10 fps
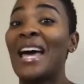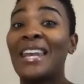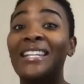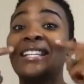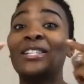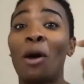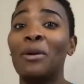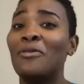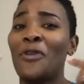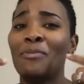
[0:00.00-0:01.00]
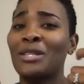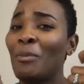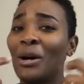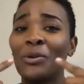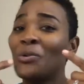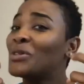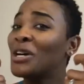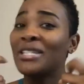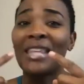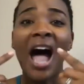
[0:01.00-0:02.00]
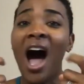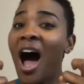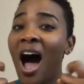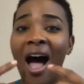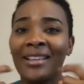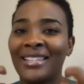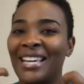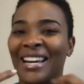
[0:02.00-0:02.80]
And this is coming from someone who does not,